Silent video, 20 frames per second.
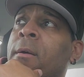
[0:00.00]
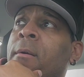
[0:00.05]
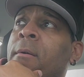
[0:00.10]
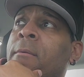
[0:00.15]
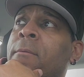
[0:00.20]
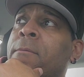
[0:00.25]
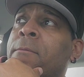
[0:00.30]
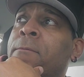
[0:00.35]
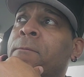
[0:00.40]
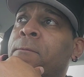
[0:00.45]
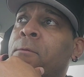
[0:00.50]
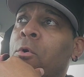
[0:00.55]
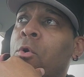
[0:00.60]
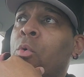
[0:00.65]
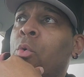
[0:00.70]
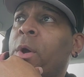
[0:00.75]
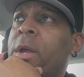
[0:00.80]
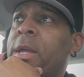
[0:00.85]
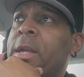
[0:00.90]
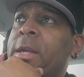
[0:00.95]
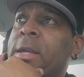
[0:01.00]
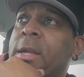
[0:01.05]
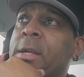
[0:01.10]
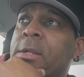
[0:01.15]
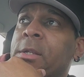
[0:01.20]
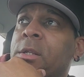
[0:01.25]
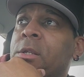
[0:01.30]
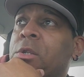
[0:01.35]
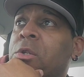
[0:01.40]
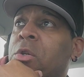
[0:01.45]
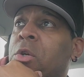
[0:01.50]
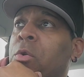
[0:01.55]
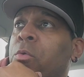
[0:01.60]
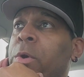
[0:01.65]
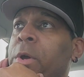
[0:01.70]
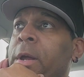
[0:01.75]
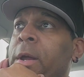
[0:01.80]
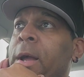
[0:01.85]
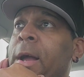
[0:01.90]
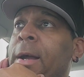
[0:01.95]
for where he is in his
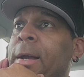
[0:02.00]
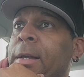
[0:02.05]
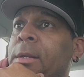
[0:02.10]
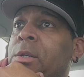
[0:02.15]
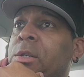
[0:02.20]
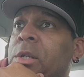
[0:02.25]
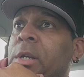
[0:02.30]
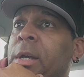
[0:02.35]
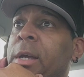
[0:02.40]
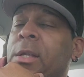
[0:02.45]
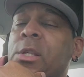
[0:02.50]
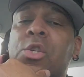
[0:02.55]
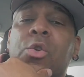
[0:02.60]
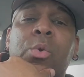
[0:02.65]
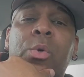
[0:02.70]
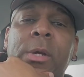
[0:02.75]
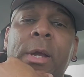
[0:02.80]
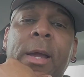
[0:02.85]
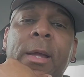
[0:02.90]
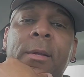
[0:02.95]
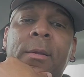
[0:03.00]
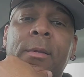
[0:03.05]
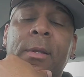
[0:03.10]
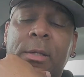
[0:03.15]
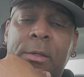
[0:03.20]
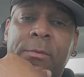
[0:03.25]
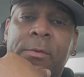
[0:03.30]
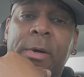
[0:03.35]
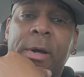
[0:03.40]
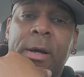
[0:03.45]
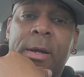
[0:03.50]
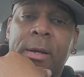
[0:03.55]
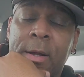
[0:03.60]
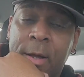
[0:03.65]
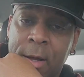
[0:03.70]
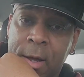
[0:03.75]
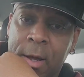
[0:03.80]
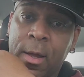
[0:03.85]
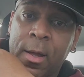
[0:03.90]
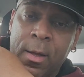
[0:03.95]
career, I can say it's okay. That's fine.
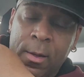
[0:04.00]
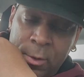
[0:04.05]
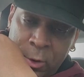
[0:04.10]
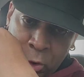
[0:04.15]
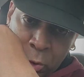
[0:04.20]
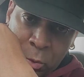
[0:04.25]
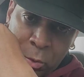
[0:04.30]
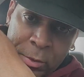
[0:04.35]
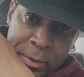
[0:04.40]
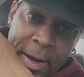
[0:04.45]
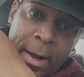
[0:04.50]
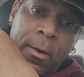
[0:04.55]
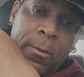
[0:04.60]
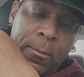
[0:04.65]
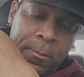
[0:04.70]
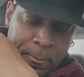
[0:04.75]
So now,